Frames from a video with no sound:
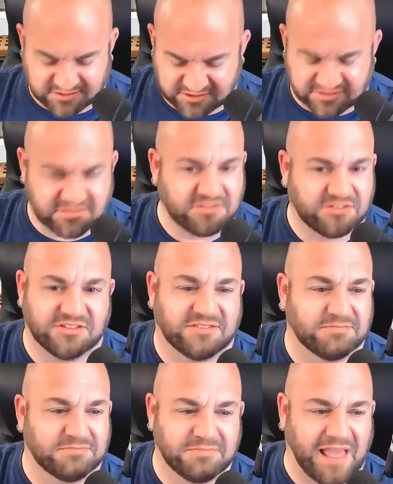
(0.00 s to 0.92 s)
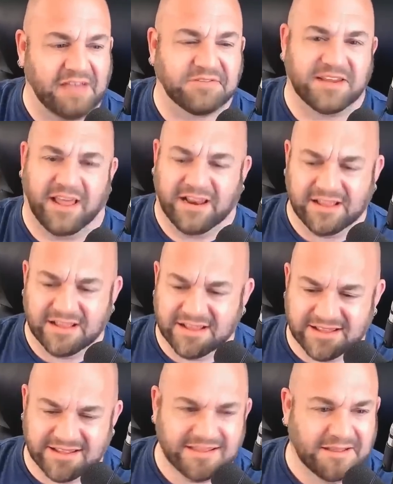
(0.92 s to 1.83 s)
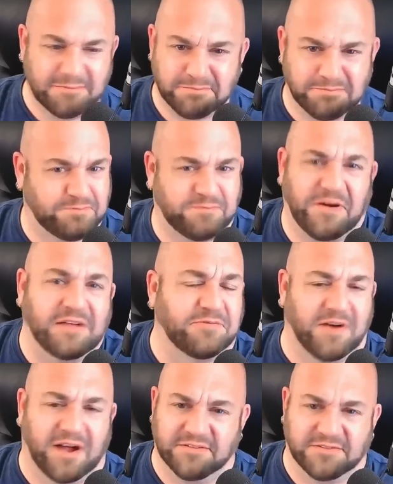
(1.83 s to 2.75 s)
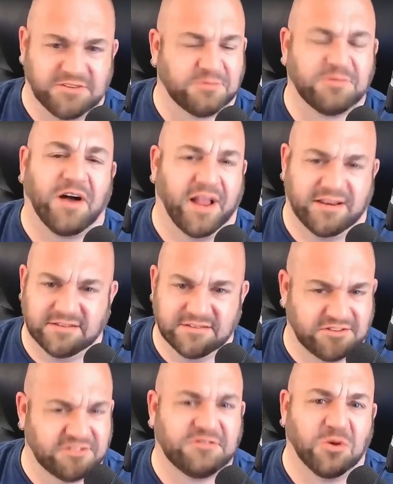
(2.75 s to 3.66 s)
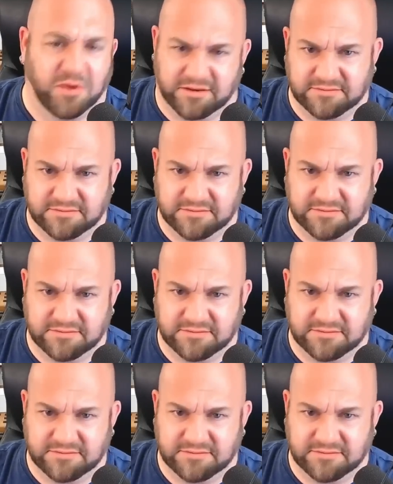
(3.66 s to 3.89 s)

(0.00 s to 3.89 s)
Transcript: Just just having that five five. You're fine. Just do it.